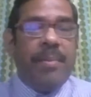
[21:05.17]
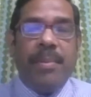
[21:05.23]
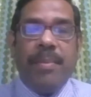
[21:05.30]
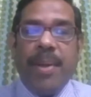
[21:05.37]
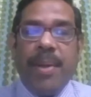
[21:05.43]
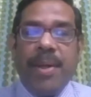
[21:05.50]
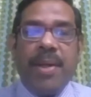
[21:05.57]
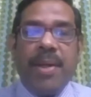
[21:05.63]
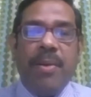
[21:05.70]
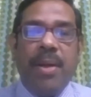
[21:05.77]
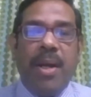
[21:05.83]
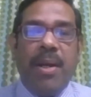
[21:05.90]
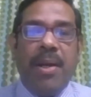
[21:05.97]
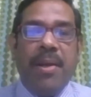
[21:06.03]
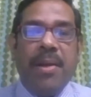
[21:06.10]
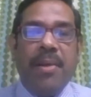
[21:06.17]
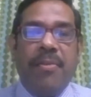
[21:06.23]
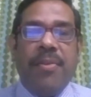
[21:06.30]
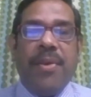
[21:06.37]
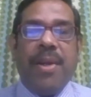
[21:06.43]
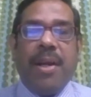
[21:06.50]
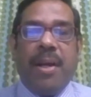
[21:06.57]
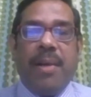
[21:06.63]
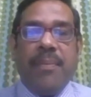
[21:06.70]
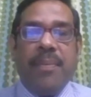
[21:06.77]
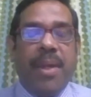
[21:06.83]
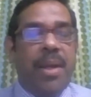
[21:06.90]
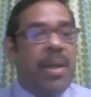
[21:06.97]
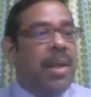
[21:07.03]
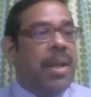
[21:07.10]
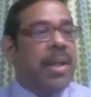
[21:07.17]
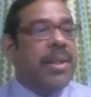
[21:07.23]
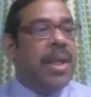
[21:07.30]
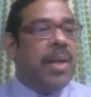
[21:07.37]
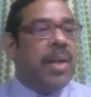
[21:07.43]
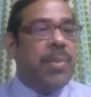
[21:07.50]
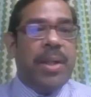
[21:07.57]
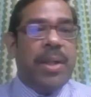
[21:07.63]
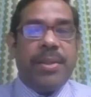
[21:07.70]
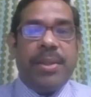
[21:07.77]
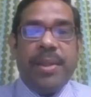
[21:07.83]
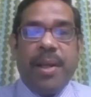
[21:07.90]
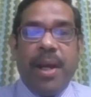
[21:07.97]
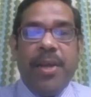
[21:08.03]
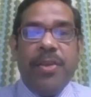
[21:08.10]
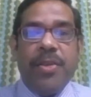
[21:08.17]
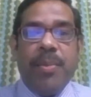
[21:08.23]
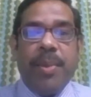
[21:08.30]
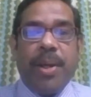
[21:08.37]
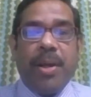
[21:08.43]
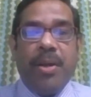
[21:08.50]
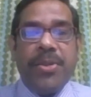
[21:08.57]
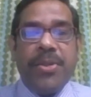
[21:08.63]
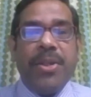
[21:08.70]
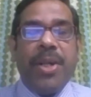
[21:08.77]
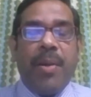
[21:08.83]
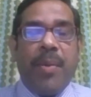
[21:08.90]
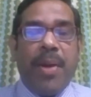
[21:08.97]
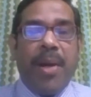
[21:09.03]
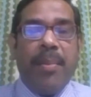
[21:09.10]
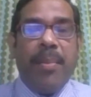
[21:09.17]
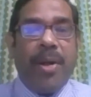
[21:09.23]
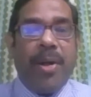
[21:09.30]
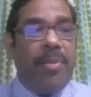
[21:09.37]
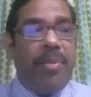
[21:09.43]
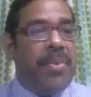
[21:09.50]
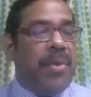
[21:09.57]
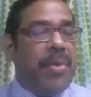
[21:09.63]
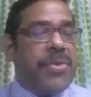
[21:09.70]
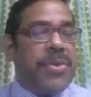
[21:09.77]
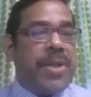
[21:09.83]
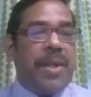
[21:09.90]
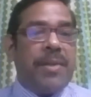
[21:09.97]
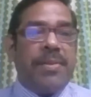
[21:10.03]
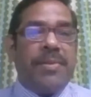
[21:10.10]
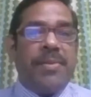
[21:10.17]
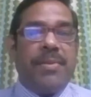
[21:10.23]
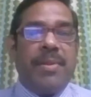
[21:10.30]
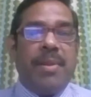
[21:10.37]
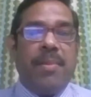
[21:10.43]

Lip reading: particularly in Africa, there was the rise of a considerable number of new states.